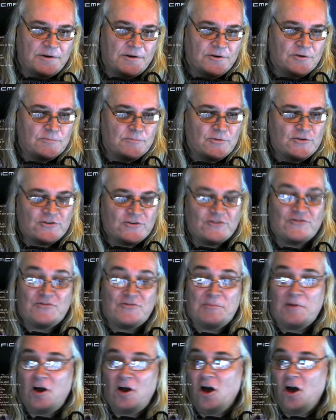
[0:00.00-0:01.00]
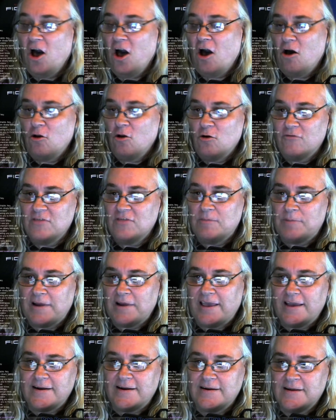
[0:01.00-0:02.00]
hearing music from all over the
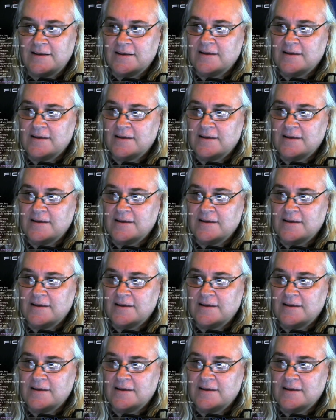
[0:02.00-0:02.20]
planet.